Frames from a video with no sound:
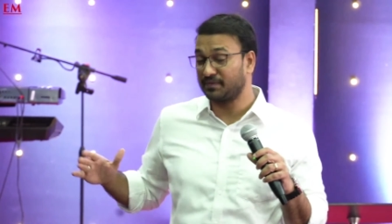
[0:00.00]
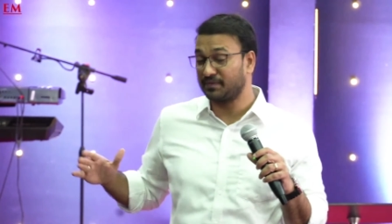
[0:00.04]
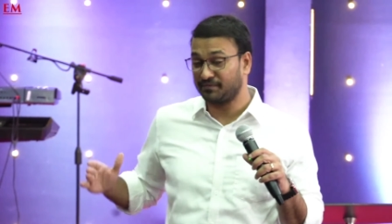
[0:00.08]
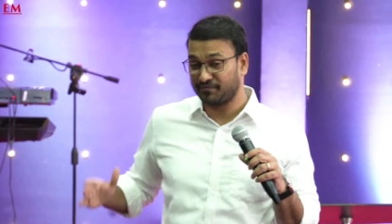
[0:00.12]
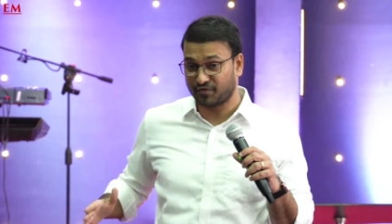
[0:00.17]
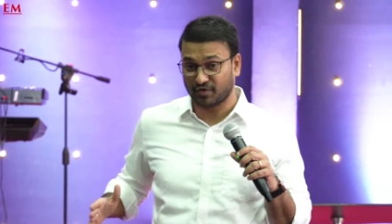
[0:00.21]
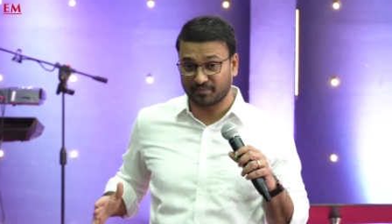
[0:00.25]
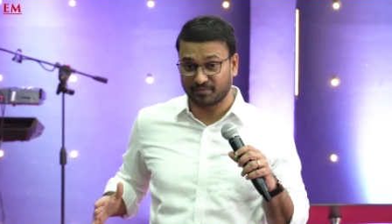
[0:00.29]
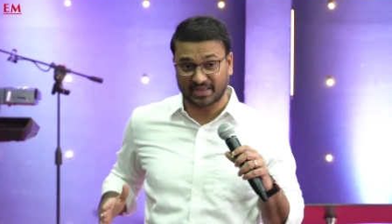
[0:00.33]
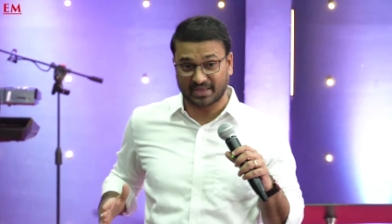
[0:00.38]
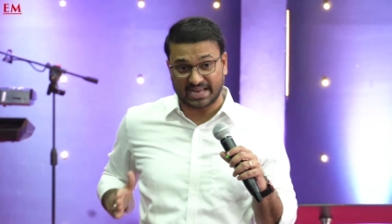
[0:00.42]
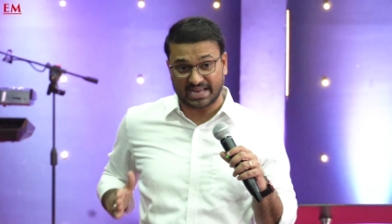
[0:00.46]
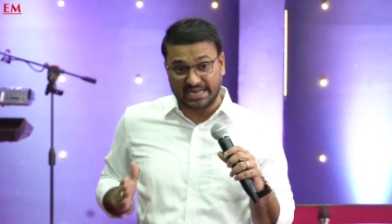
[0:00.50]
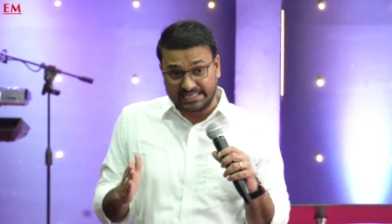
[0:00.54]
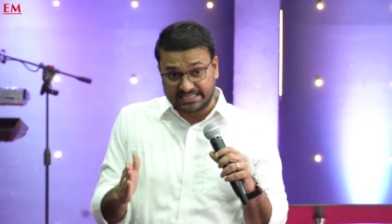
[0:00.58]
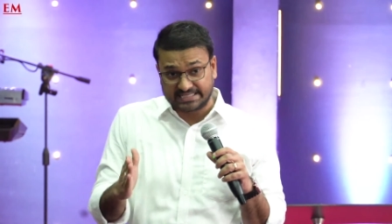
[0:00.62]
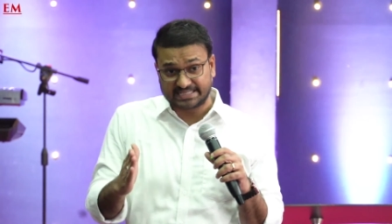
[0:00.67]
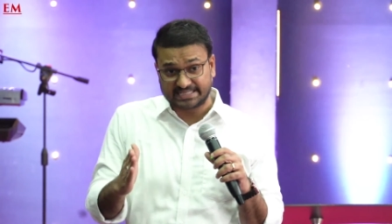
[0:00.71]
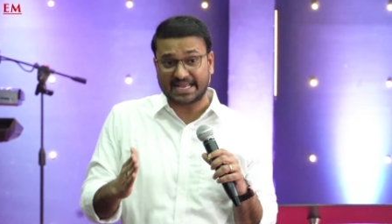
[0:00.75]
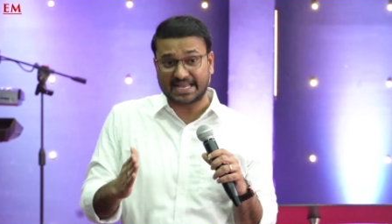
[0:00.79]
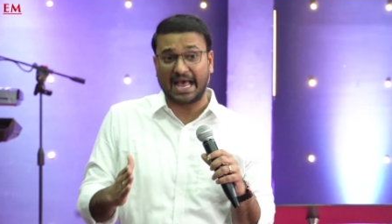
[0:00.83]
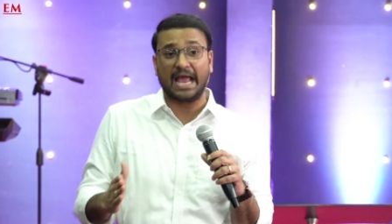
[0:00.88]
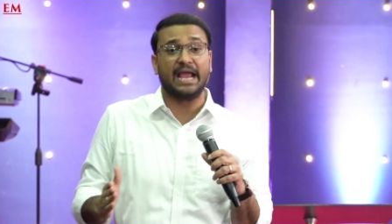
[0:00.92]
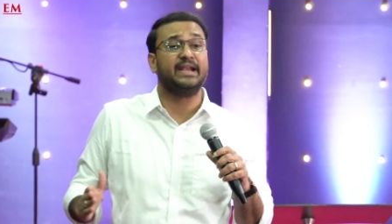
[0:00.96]
from the
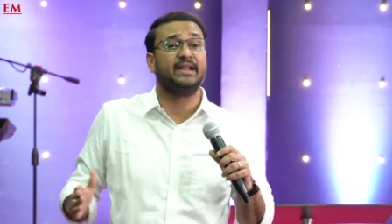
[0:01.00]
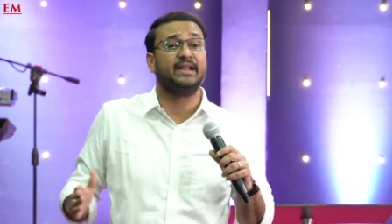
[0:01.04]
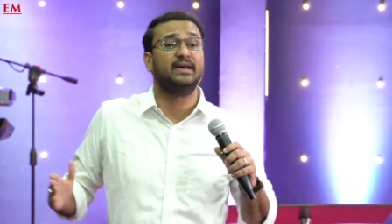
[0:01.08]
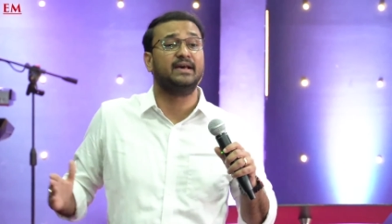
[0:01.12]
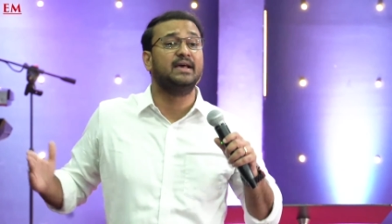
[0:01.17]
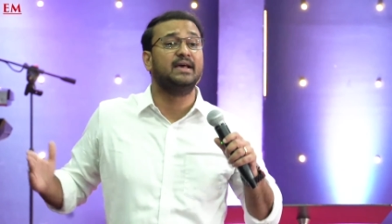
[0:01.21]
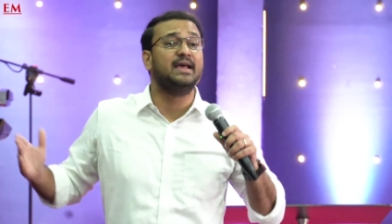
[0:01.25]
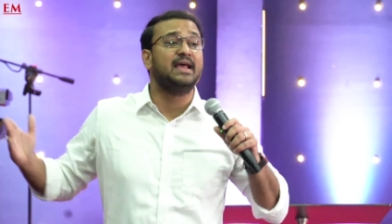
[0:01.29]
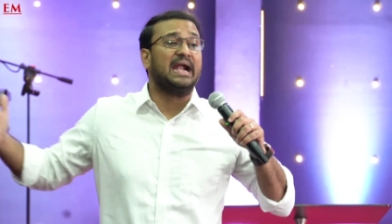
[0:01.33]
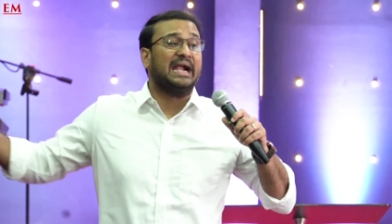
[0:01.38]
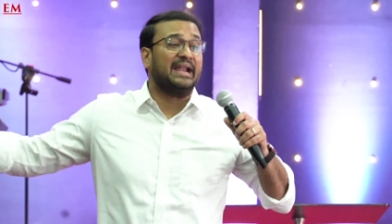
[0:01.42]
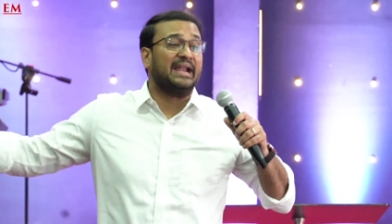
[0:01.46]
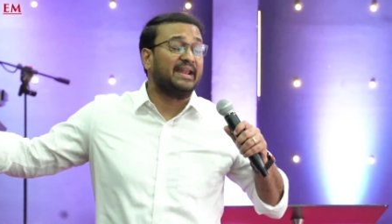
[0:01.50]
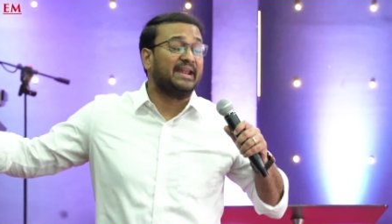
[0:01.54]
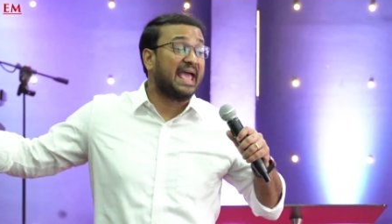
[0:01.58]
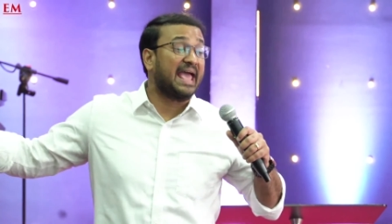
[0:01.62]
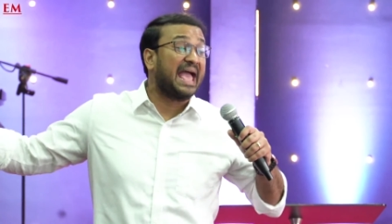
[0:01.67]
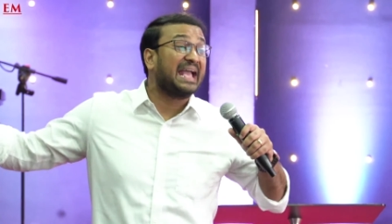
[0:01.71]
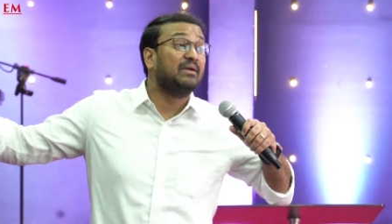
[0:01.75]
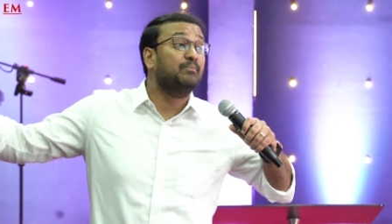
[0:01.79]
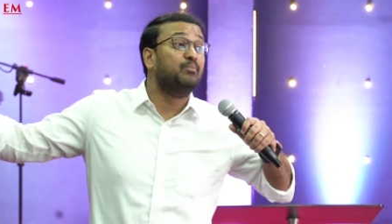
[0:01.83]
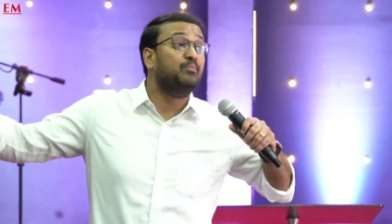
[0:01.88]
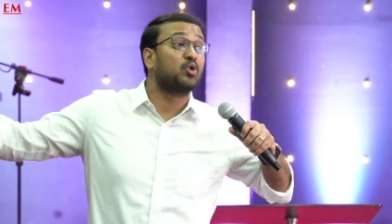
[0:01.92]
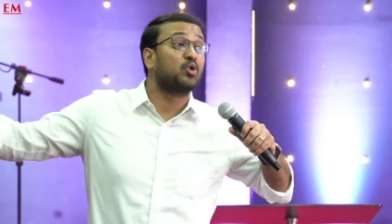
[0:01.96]
inside and an
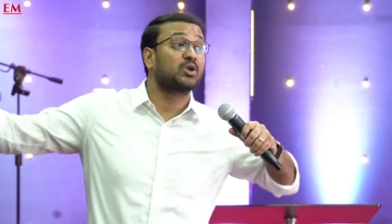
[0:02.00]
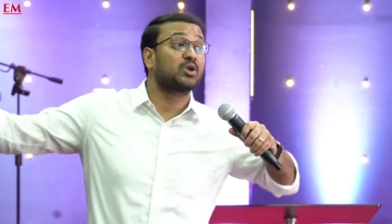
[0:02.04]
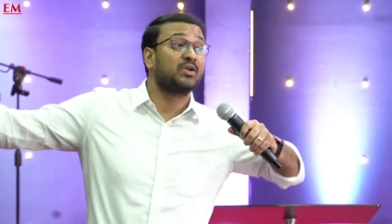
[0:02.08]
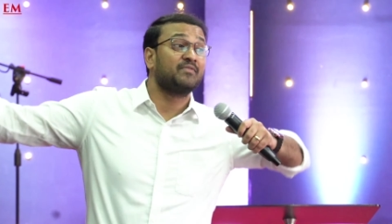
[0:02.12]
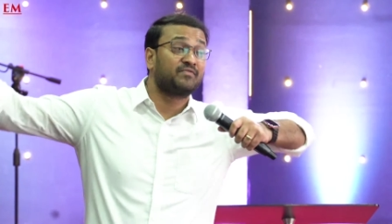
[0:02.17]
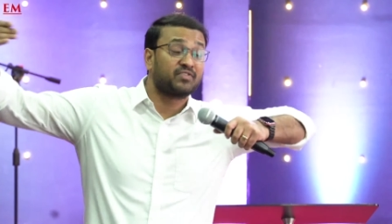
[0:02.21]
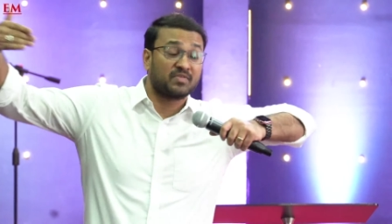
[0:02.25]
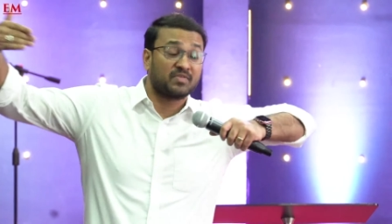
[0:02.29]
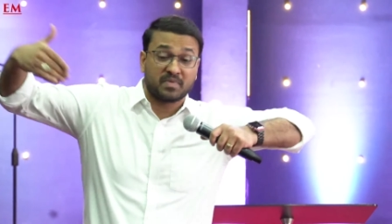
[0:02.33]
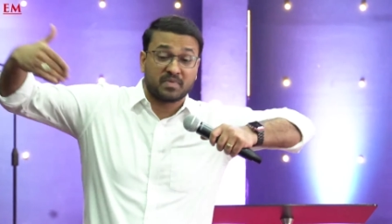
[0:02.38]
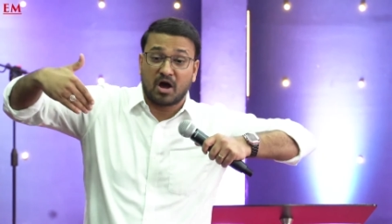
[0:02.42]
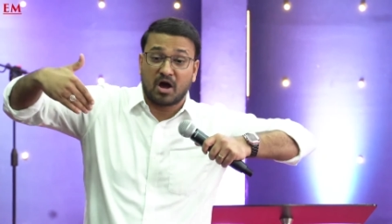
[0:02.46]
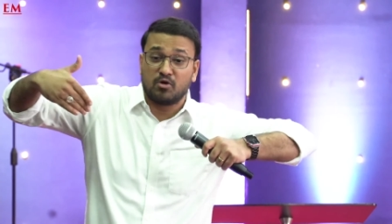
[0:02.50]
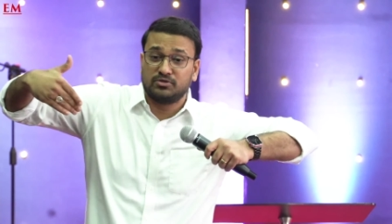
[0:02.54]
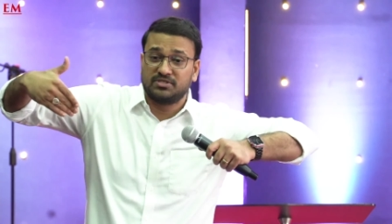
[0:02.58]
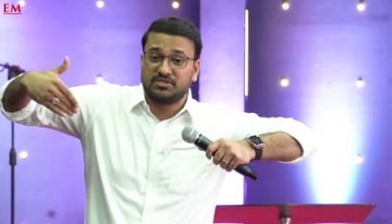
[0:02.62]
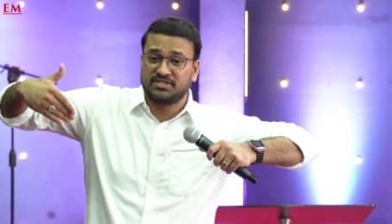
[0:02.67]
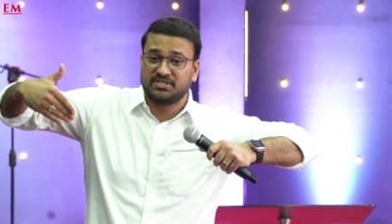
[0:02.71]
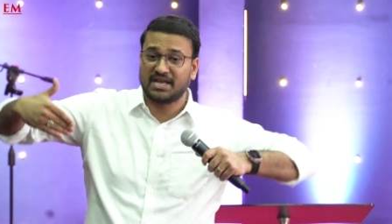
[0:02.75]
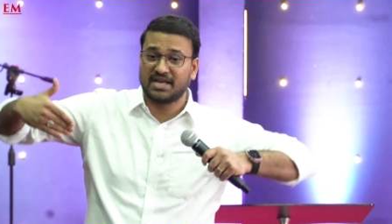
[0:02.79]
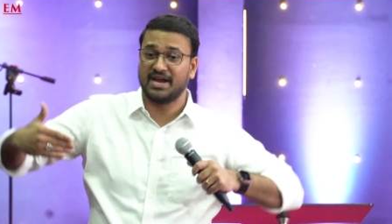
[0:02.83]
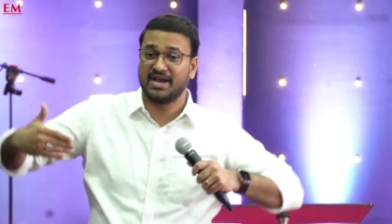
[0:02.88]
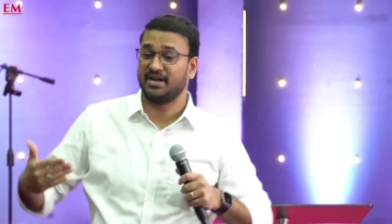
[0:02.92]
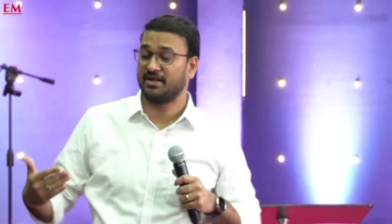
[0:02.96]
egg broken from the
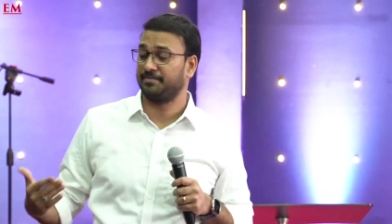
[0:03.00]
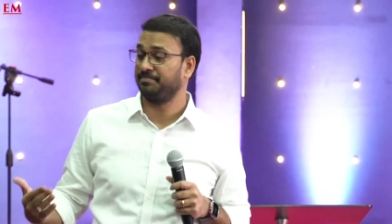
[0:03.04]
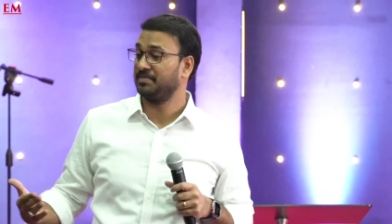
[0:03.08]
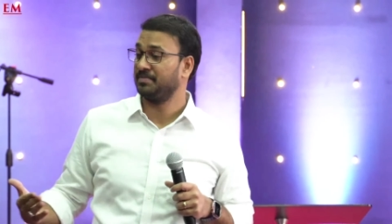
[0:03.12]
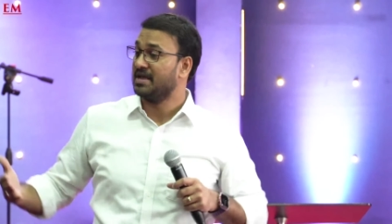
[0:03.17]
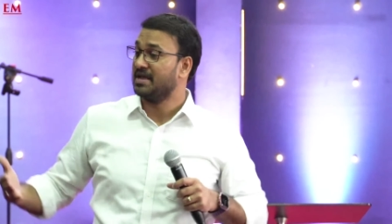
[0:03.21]
outside.